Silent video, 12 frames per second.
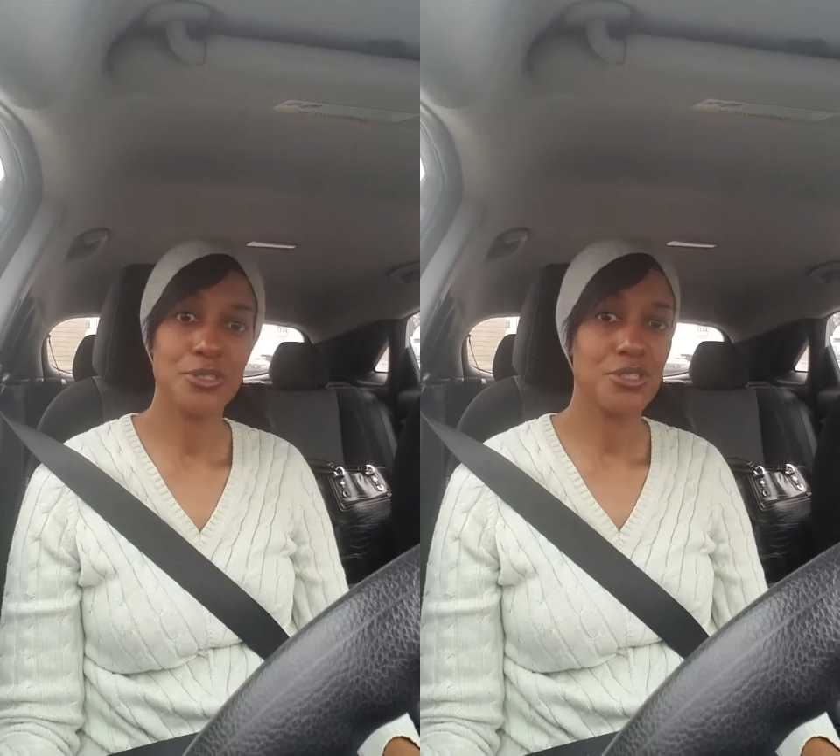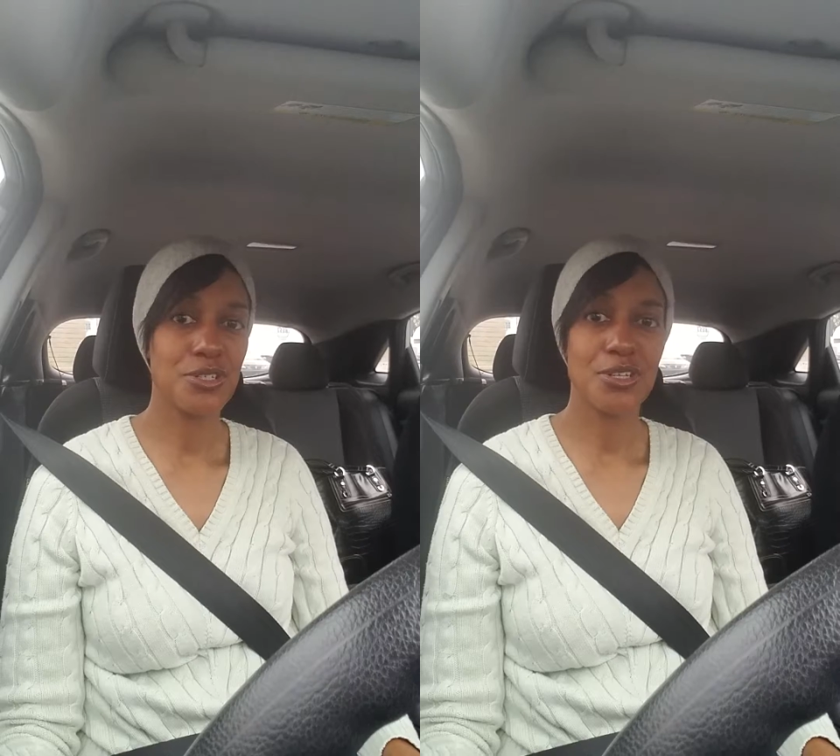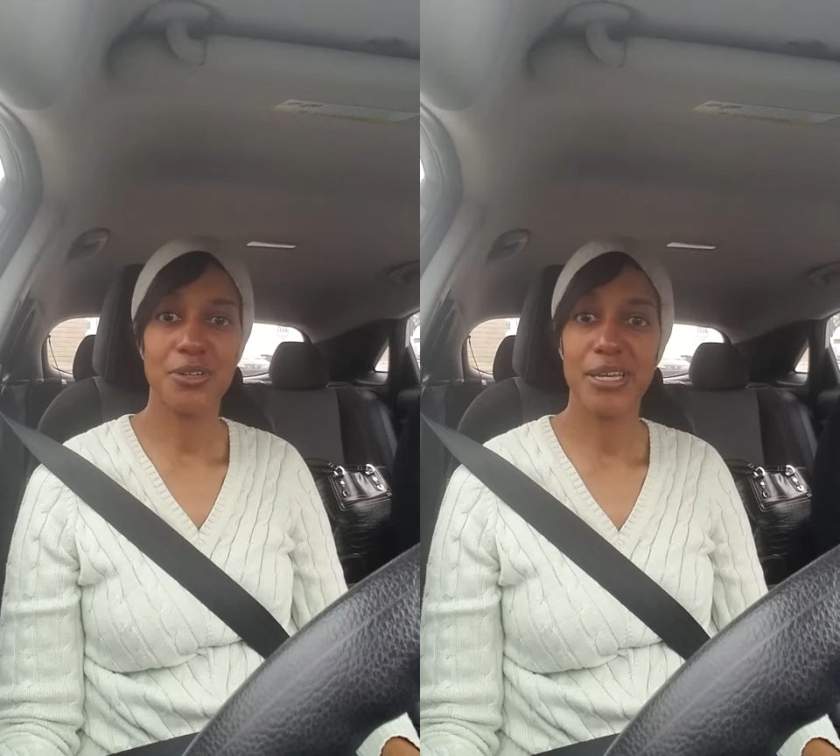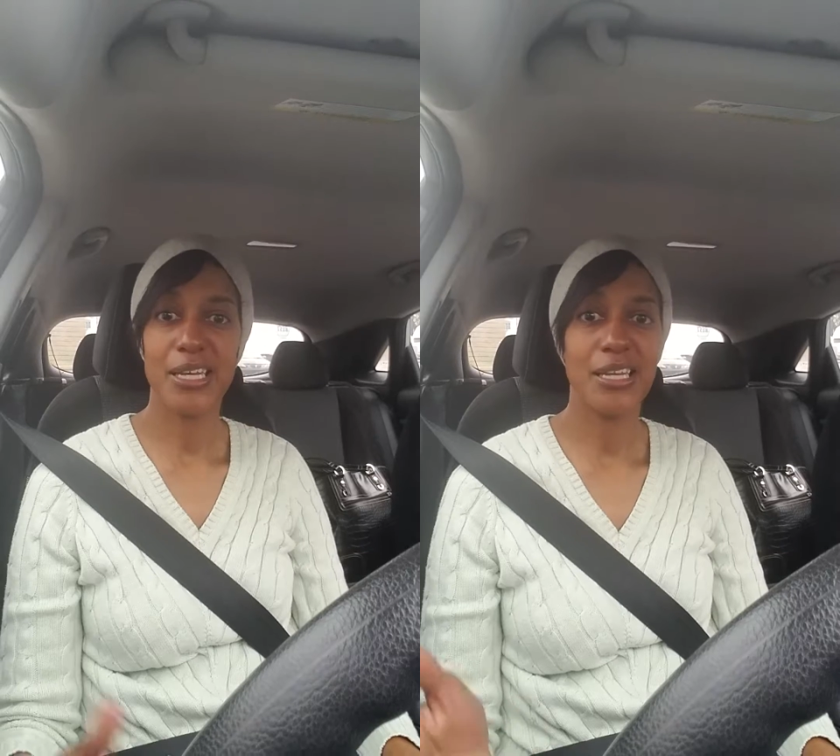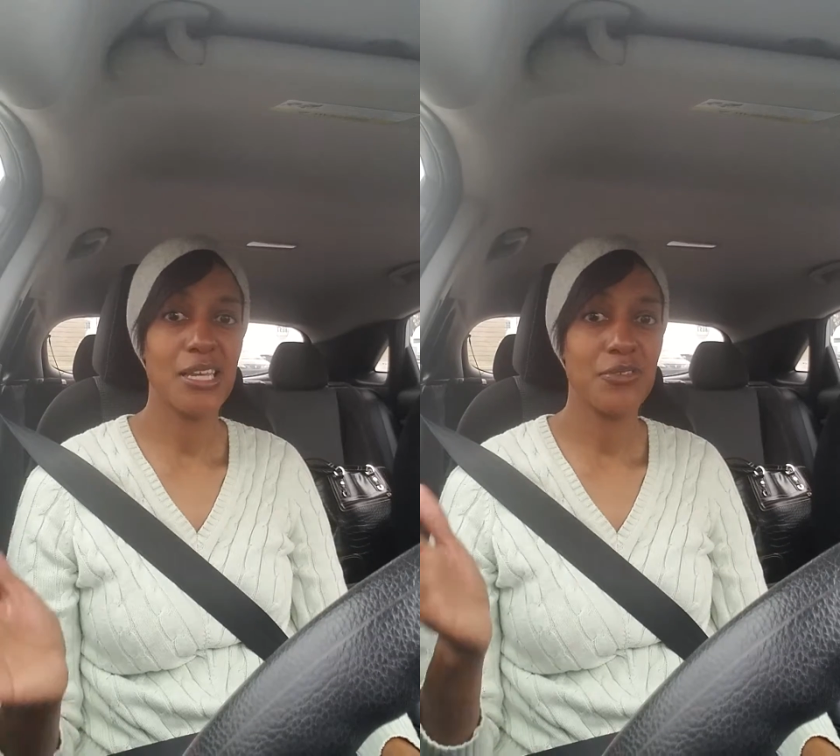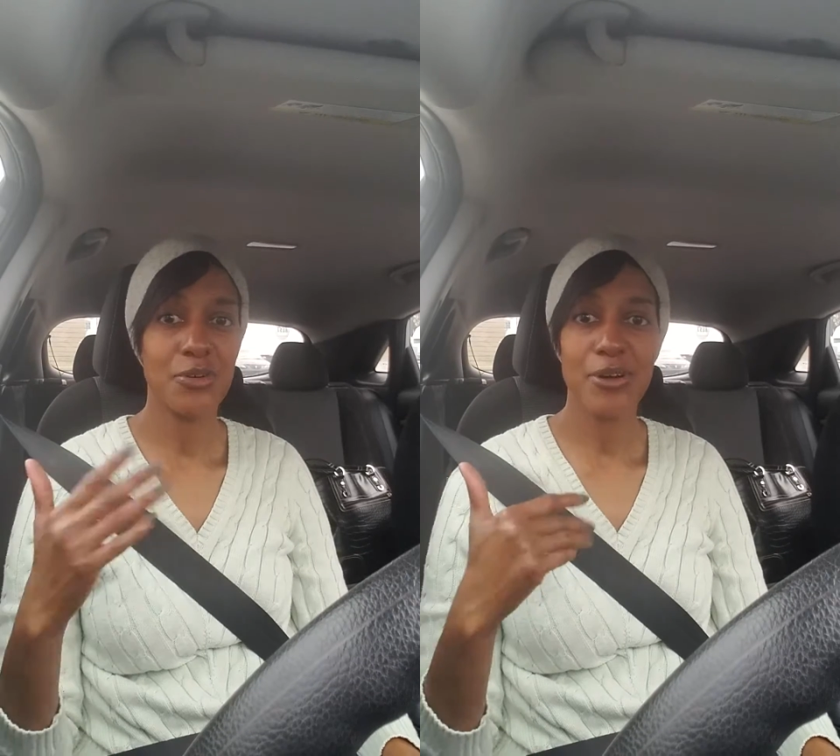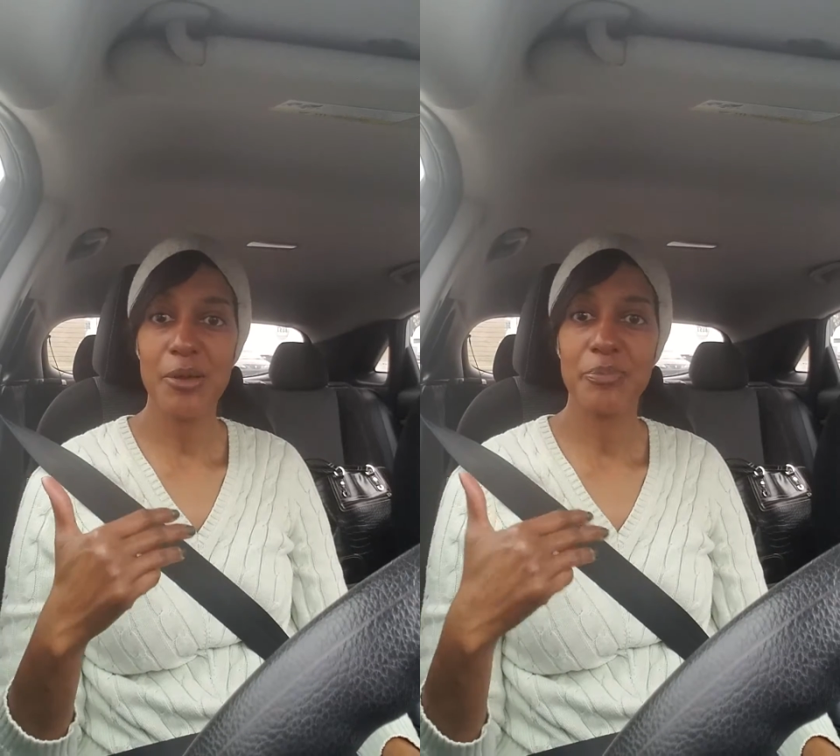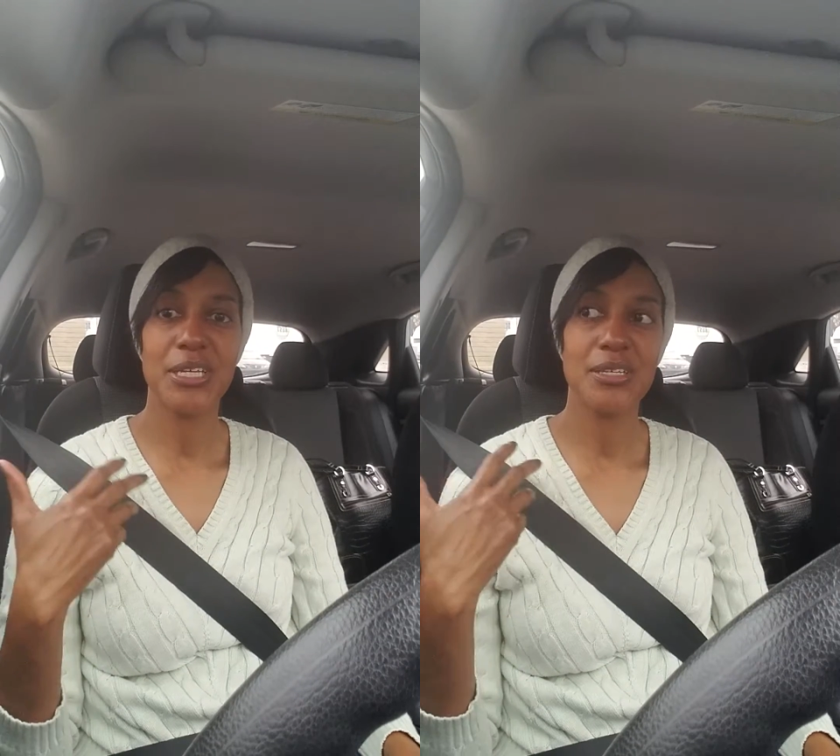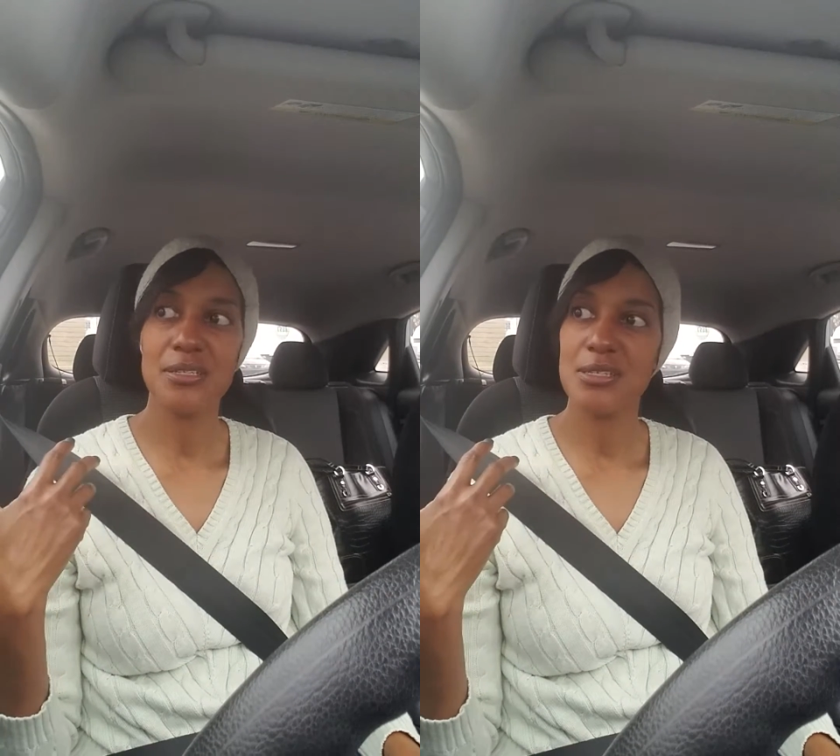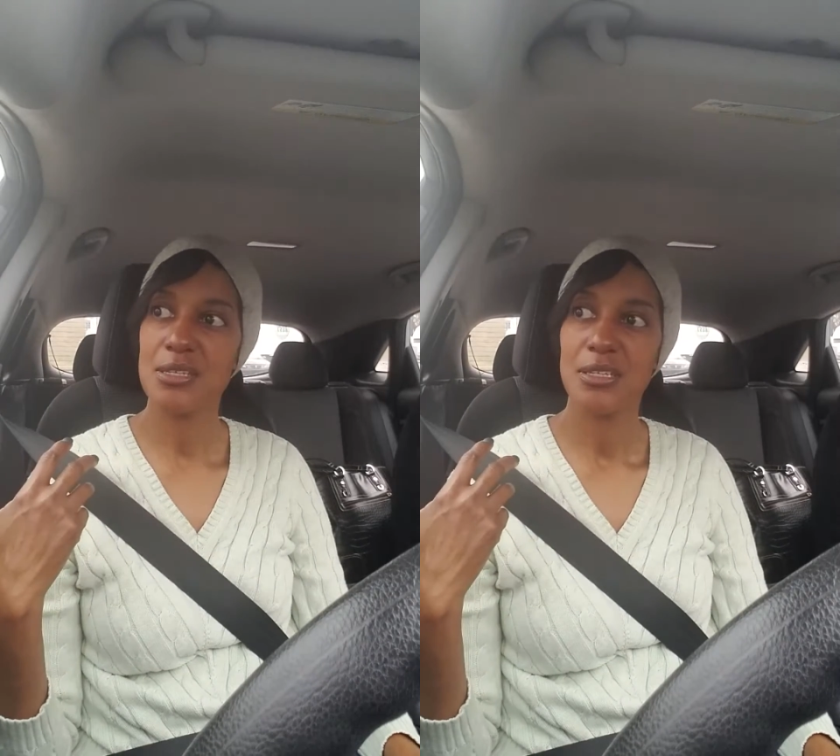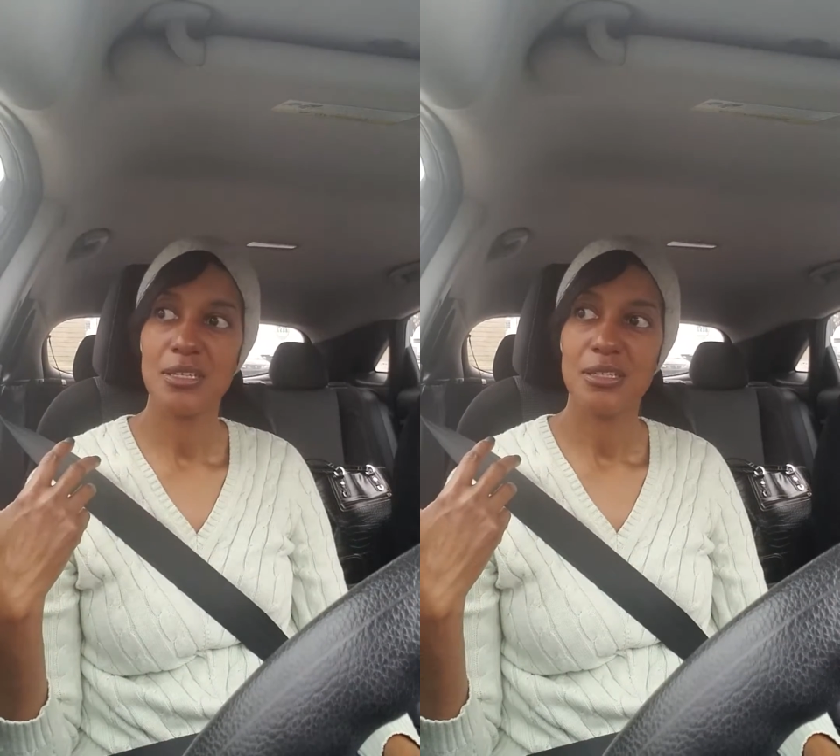just go ahead and give it a wrap, because